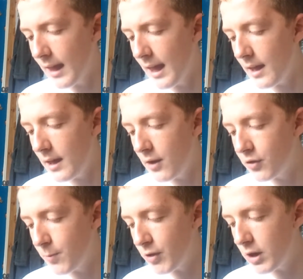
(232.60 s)
It
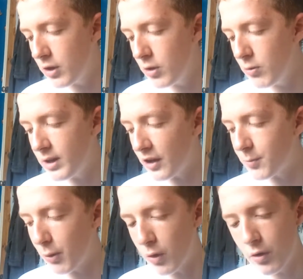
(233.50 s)
is to bring a new
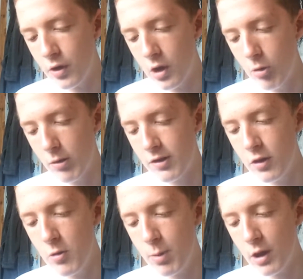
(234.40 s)
dashboard with
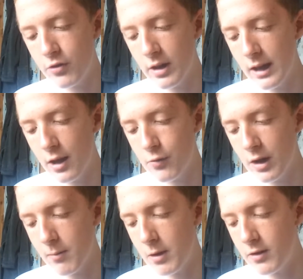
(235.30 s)
new personalised
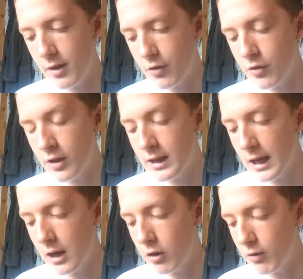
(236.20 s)
recommendations and
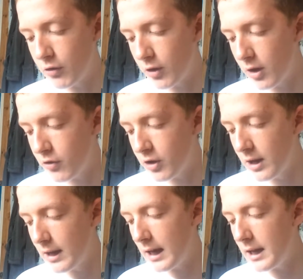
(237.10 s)
category search
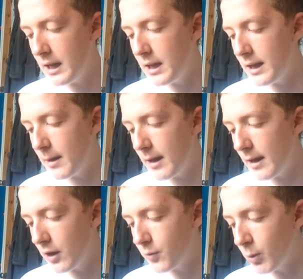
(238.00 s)
and
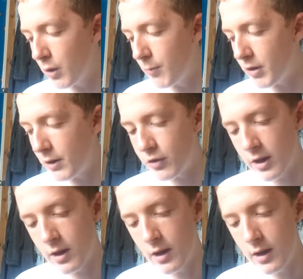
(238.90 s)
Internet Explorer
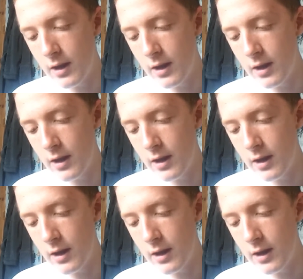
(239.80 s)
browser.